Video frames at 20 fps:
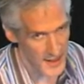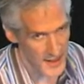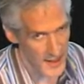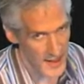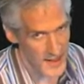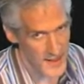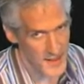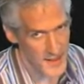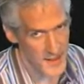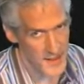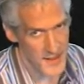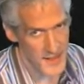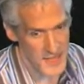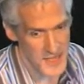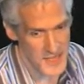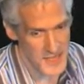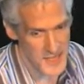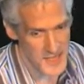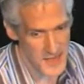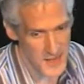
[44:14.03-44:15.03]
And that
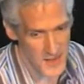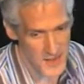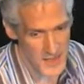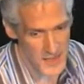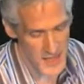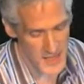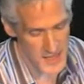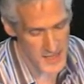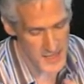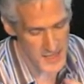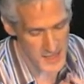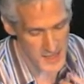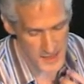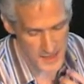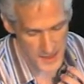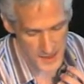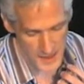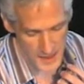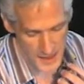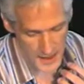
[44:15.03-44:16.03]
his theory is that,
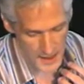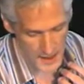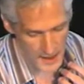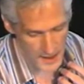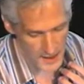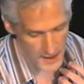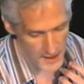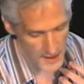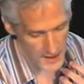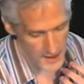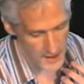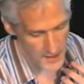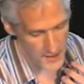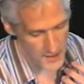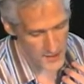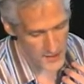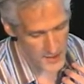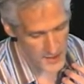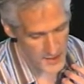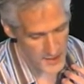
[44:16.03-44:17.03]
uh,
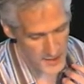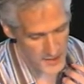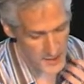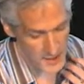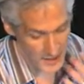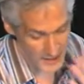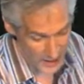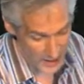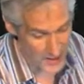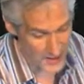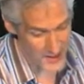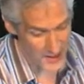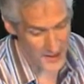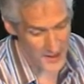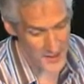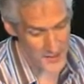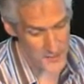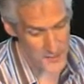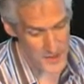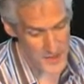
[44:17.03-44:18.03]
the, that
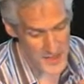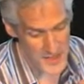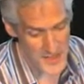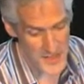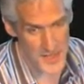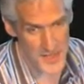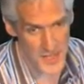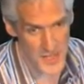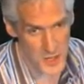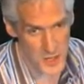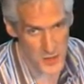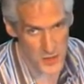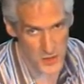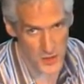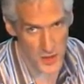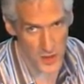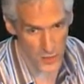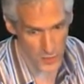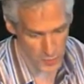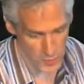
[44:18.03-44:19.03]
learning is the essential
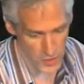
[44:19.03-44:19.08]
unit of